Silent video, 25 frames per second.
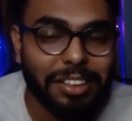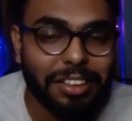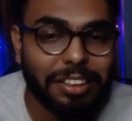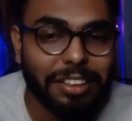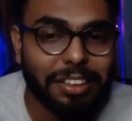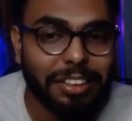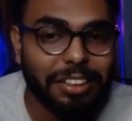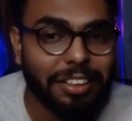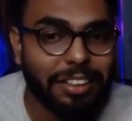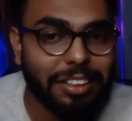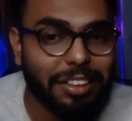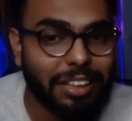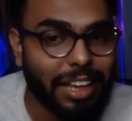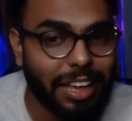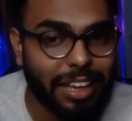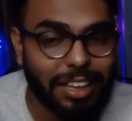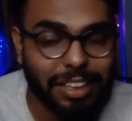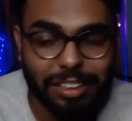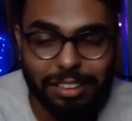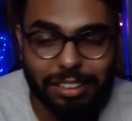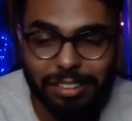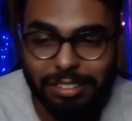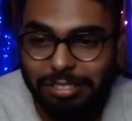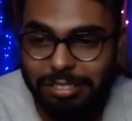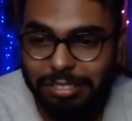
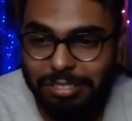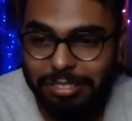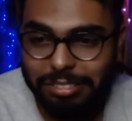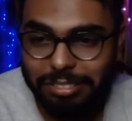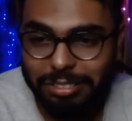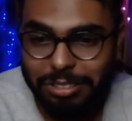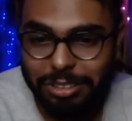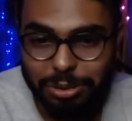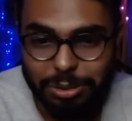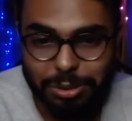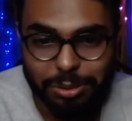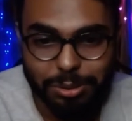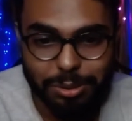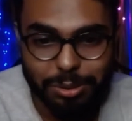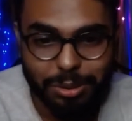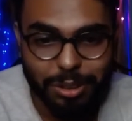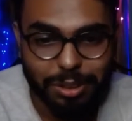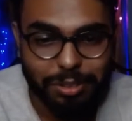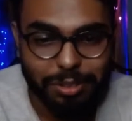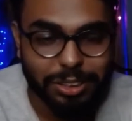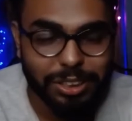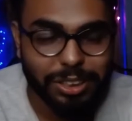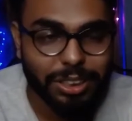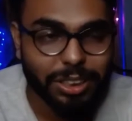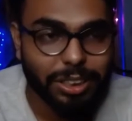like do
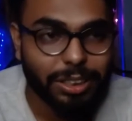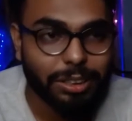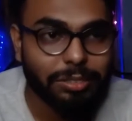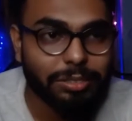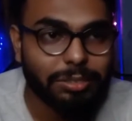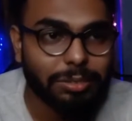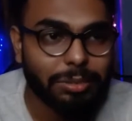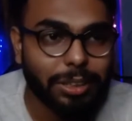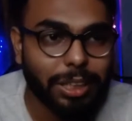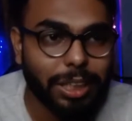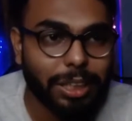everything.